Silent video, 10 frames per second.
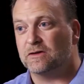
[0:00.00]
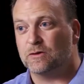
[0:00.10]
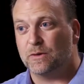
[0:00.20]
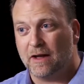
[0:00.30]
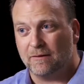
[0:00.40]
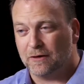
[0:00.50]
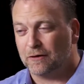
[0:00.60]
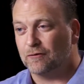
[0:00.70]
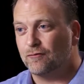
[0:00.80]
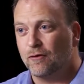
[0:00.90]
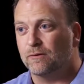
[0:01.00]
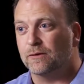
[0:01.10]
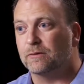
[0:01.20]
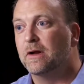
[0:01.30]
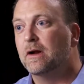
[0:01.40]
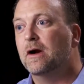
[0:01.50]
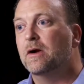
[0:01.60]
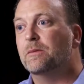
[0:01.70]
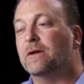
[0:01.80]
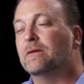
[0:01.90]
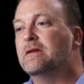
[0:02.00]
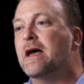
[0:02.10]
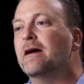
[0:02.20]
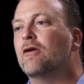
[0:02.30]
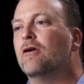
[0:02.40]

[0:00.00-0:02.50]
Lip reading: that you would have in a control room, but not